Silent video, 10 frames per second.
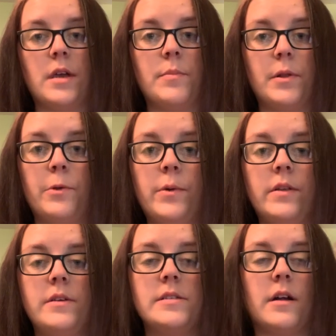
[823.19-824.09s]
at Piggly
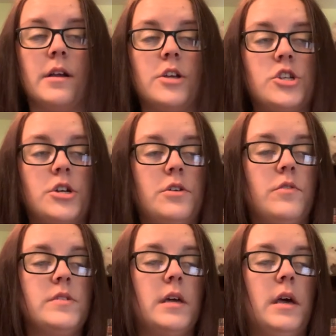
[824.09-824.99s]
Wiggly, stocking
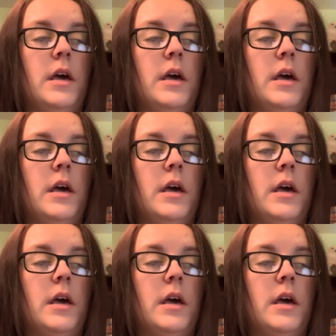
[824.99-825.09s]
shelves.